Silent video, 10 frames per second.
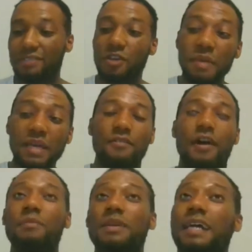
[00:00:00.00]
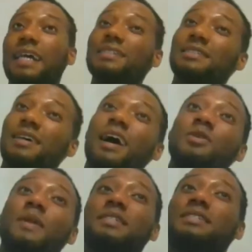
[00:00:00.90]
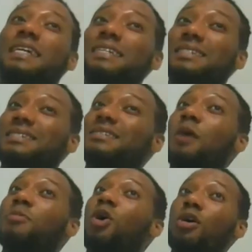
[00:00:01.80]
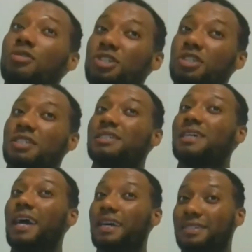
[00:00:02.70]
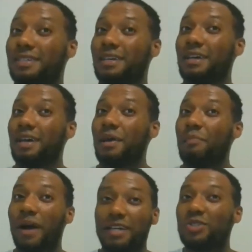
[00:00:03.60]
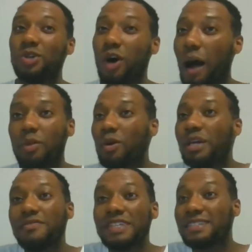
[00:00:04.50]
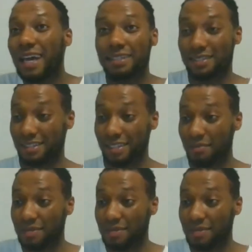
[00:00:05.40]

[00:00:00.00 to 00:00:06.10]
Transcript: to me, I mean, like, that's, I was about to say, that's a subconscious test. But it's not, I'm not even testing them.